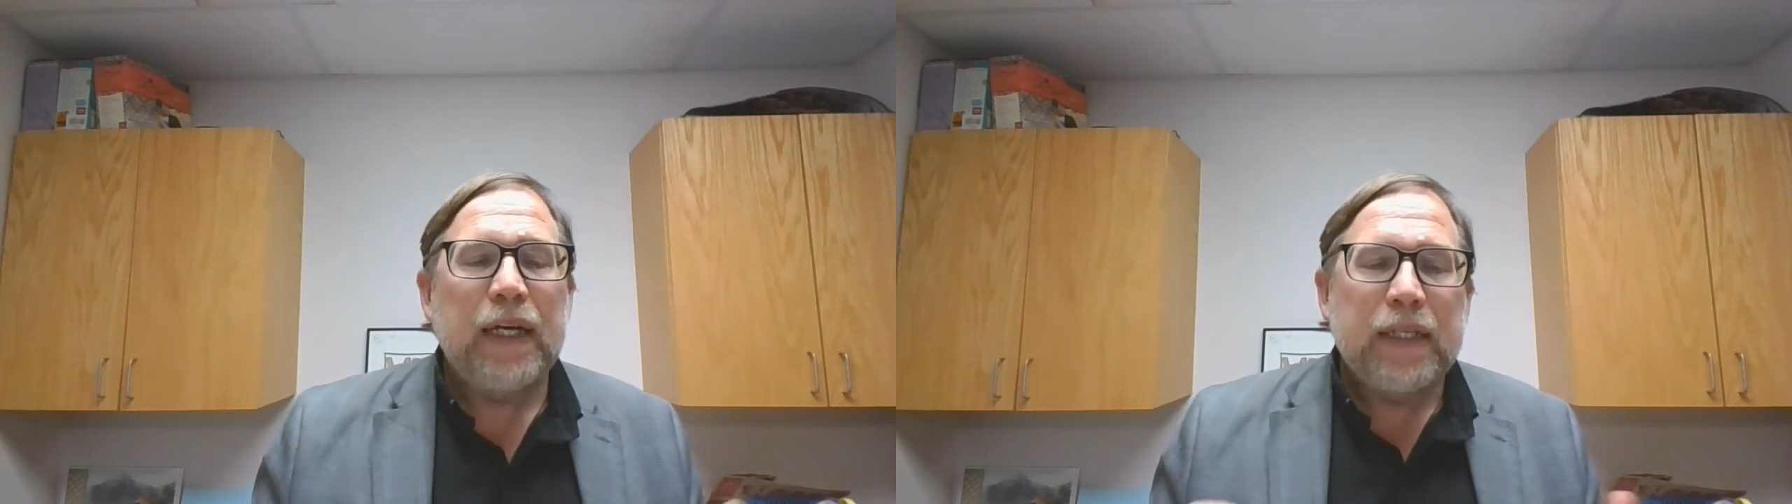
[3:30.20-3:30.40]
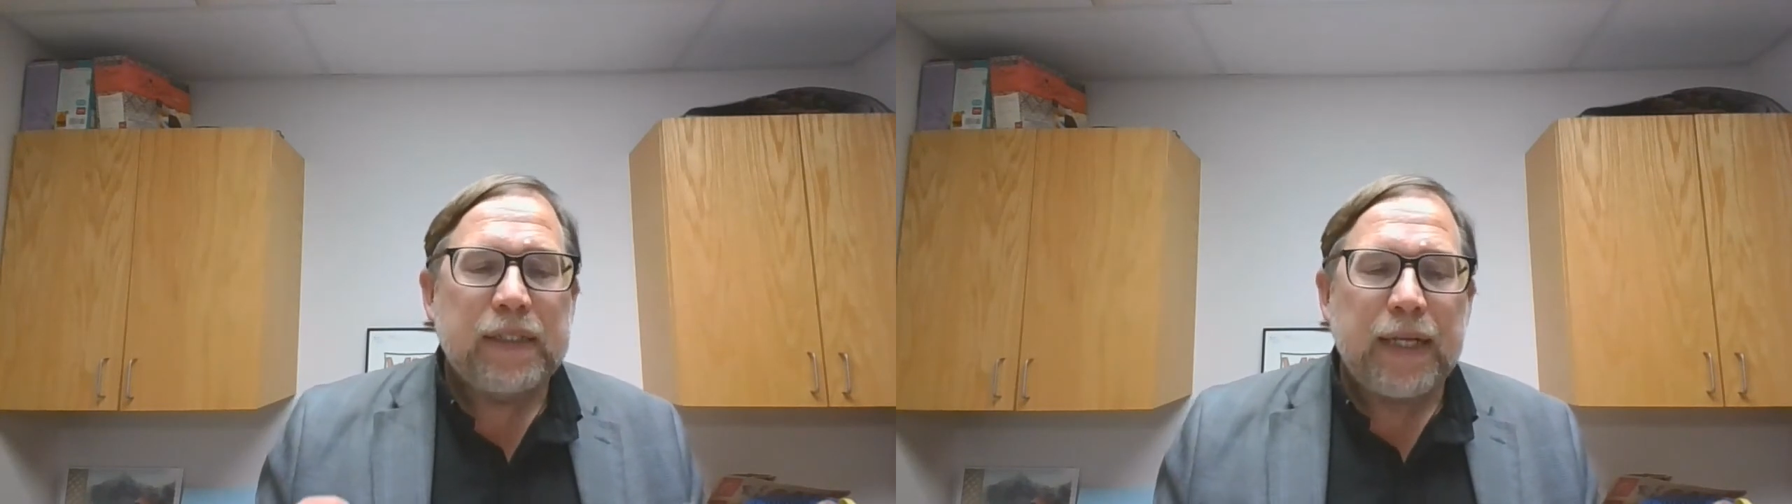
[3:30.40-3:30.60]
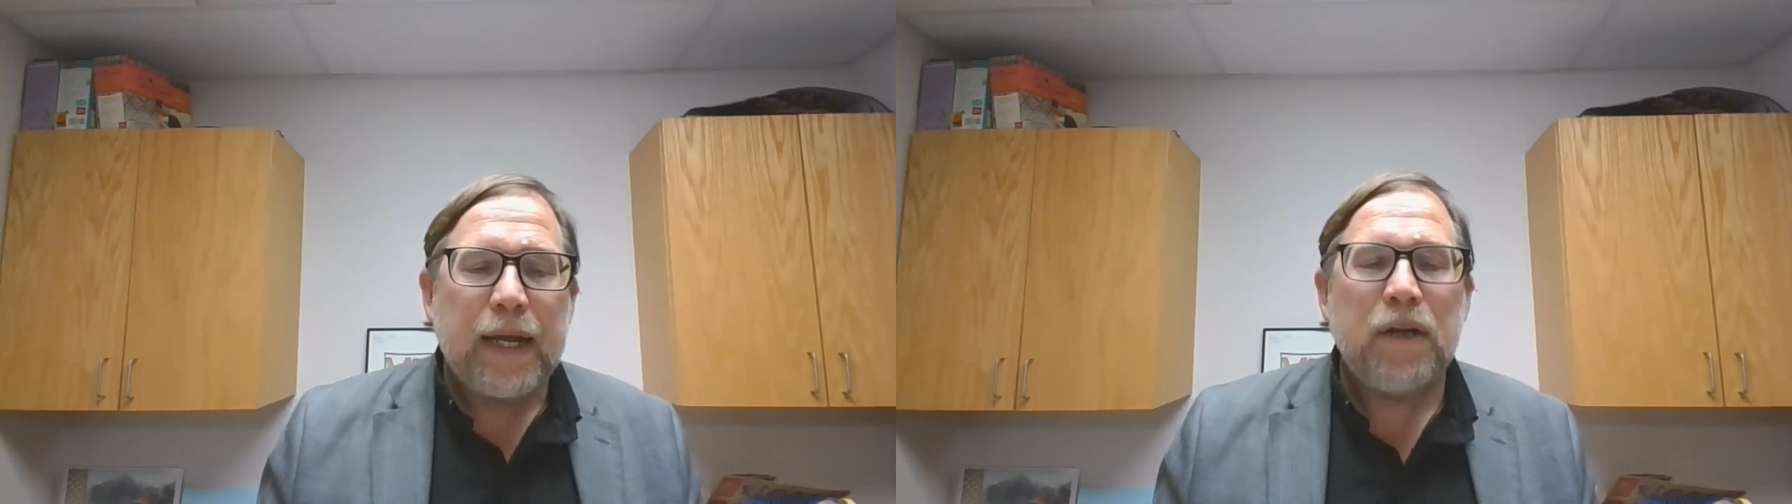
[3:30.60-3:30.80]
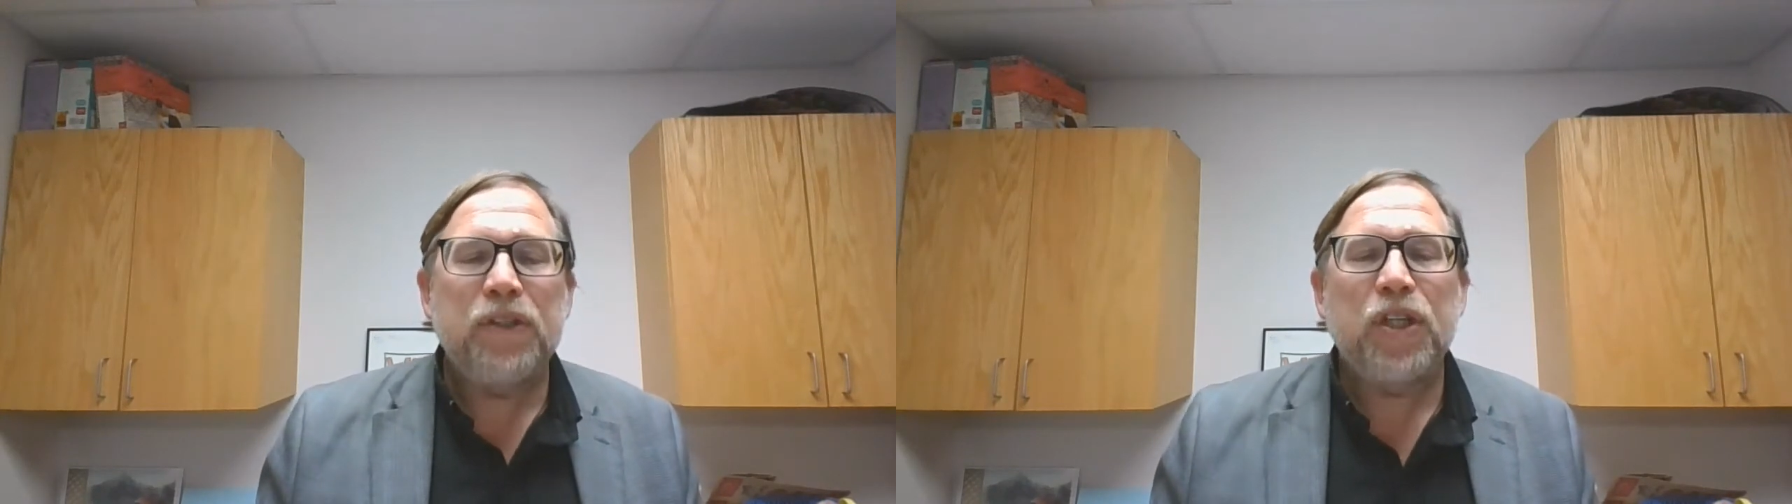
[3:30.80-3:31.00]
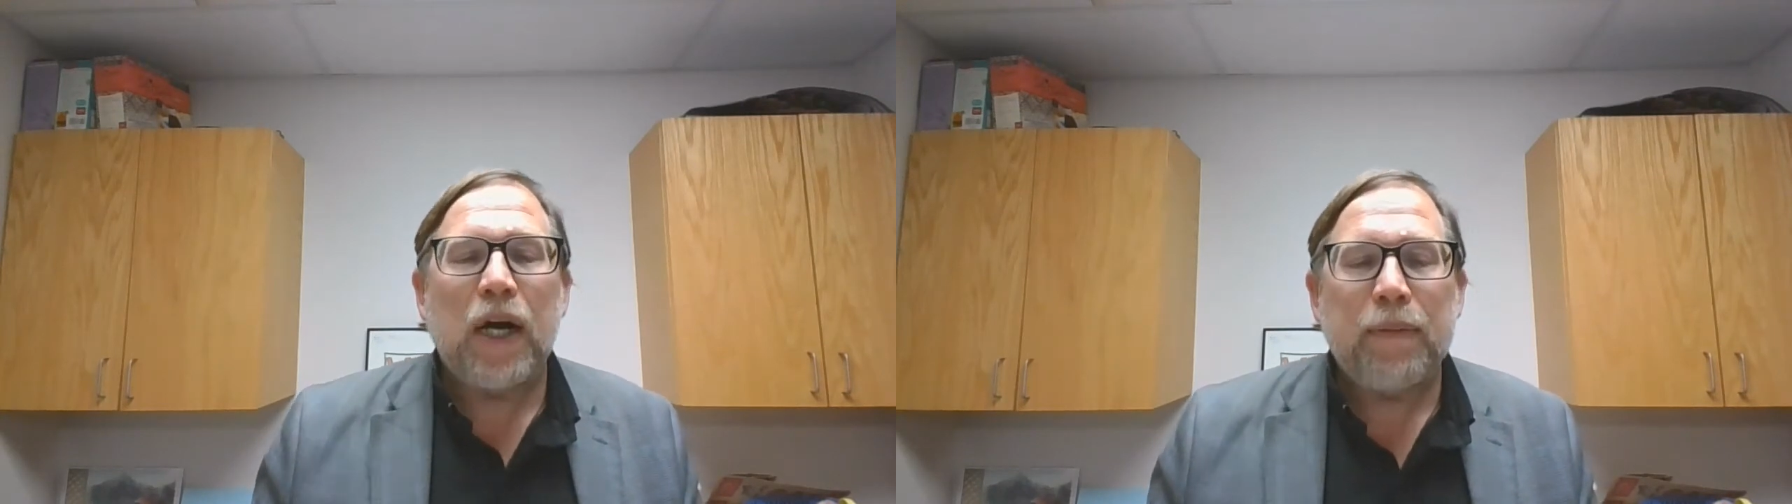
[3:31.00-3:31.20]
standard
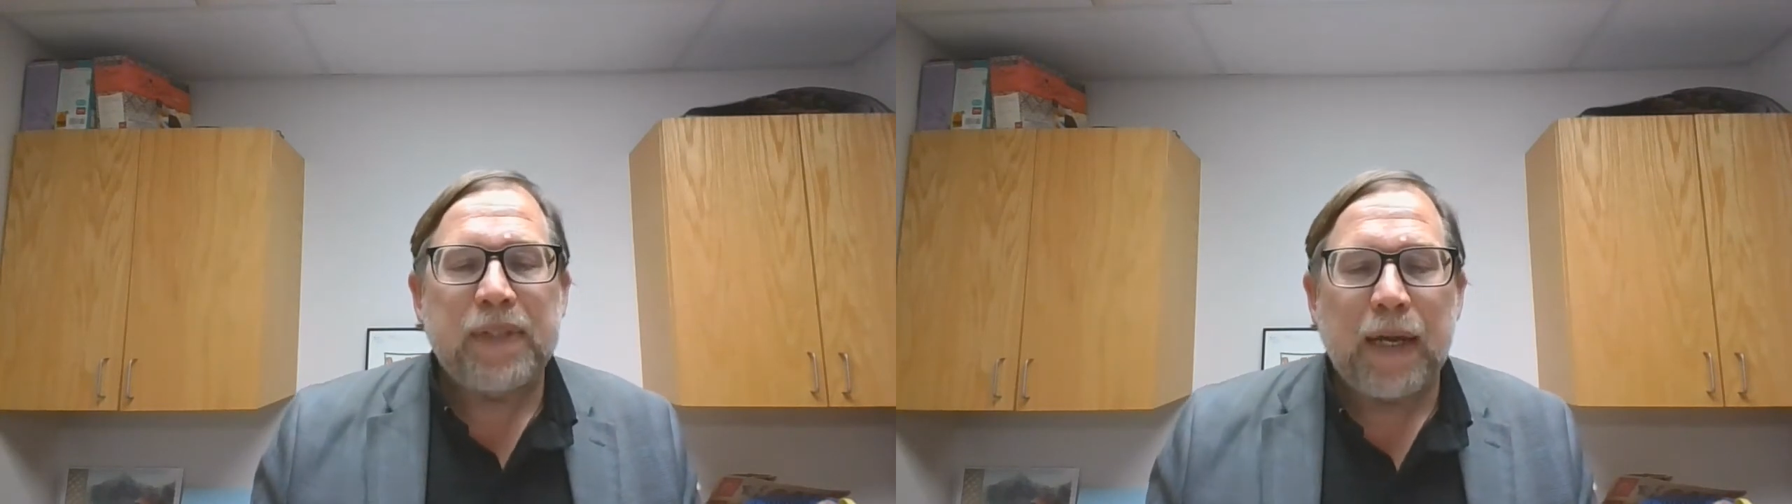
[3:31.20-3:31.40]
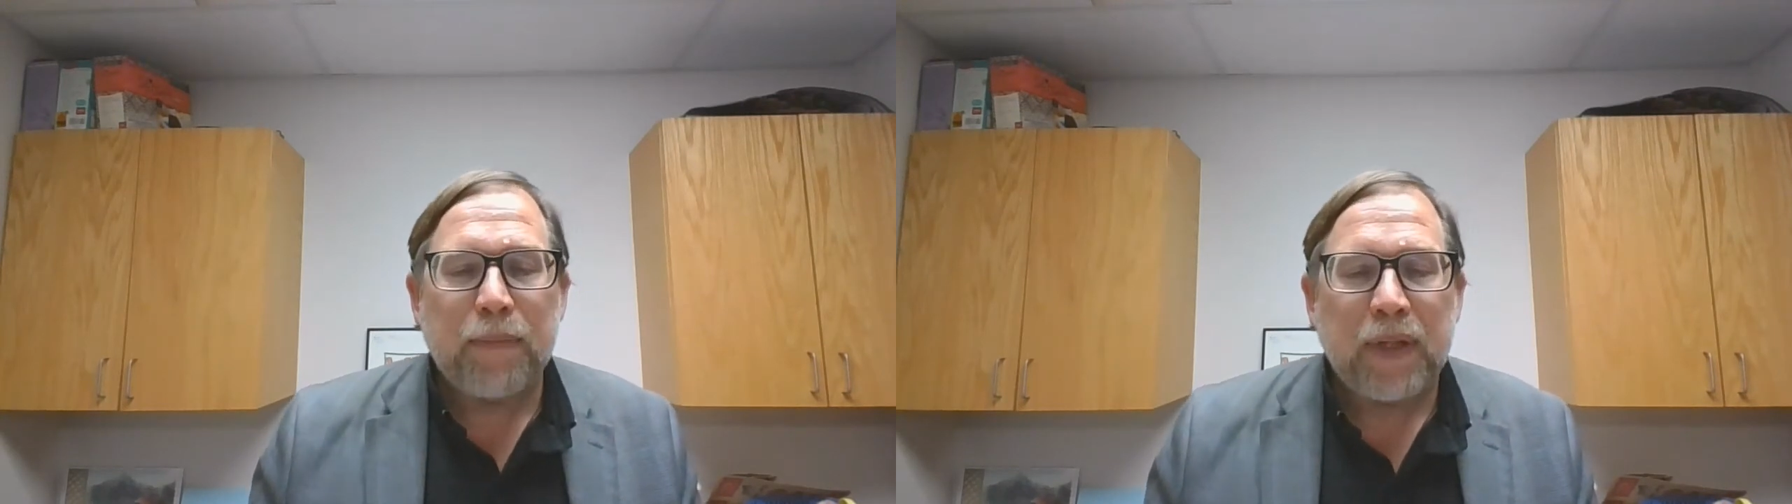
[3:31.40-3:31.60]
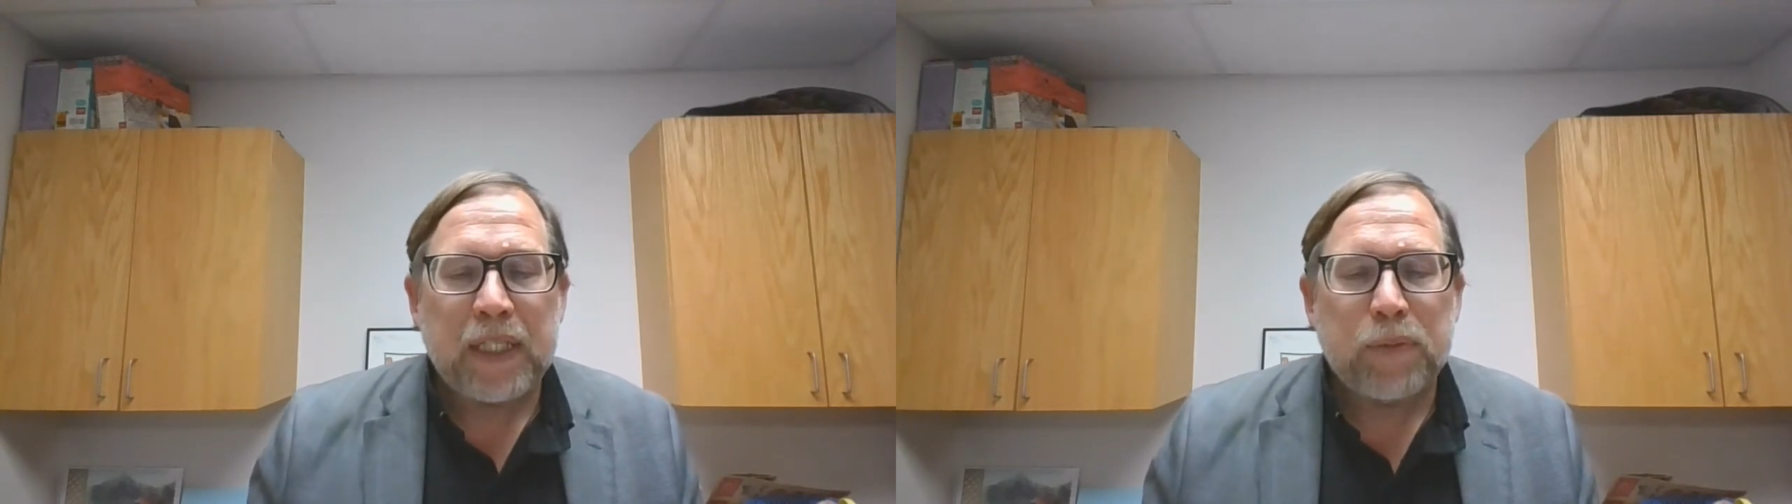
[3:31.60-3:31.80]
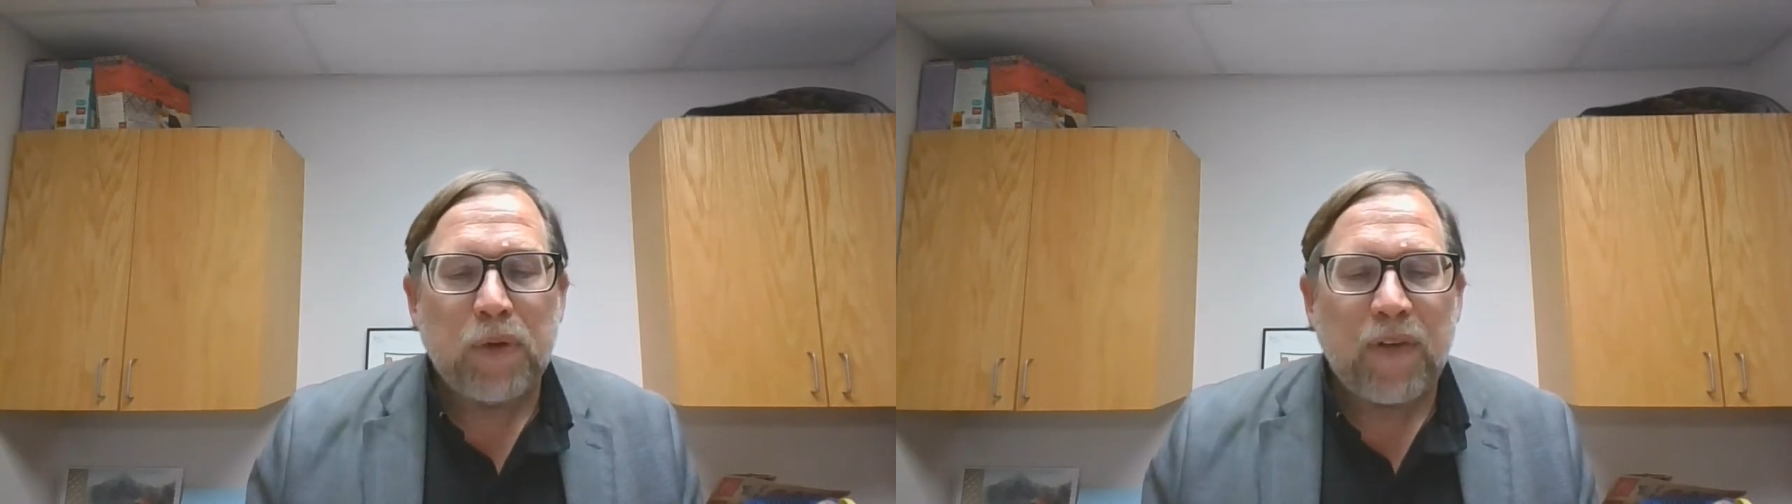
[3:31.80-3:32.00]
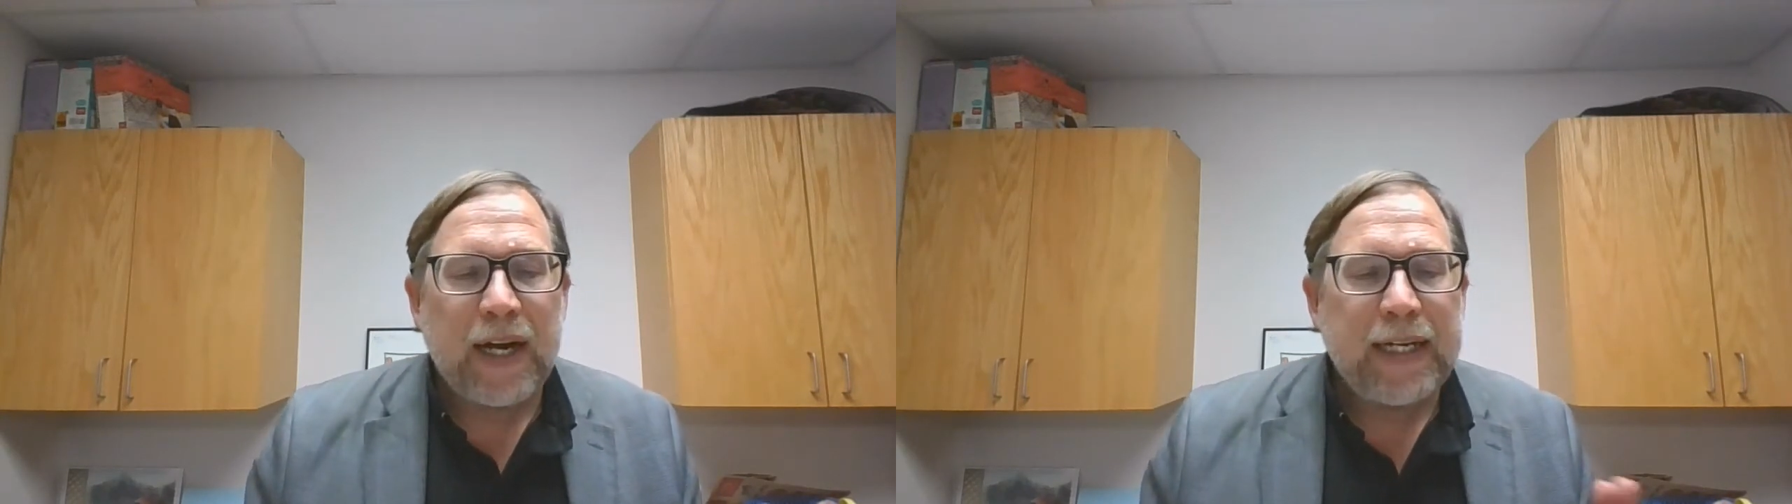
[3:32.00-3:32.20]
job templates
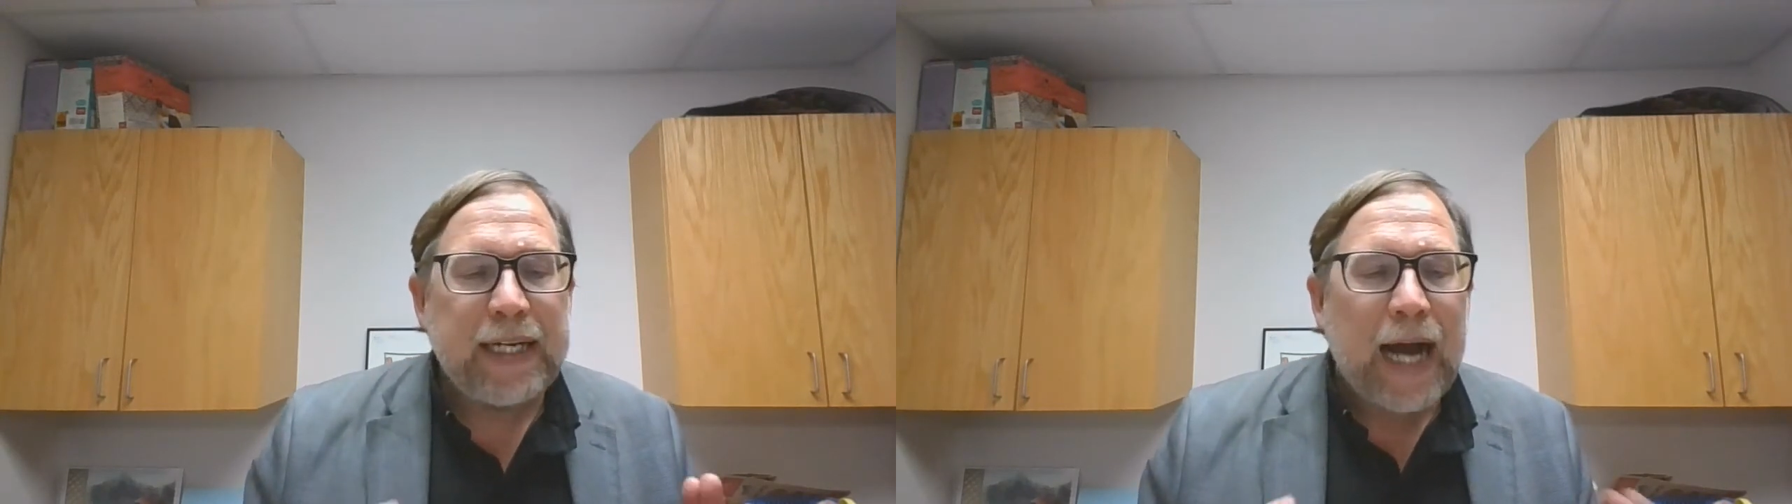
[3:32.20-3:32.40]
provide